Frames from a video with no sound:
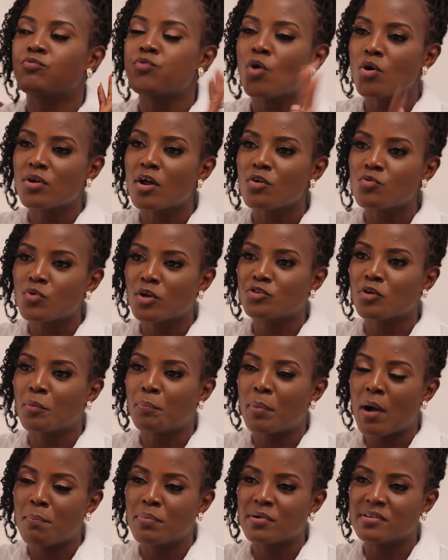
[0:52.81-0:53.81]
found out what your
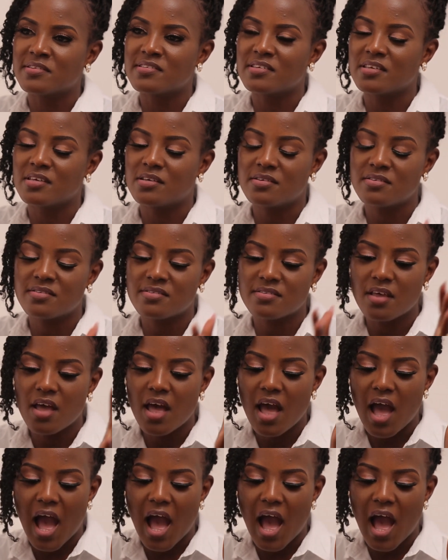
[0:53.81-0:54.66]
purpose is,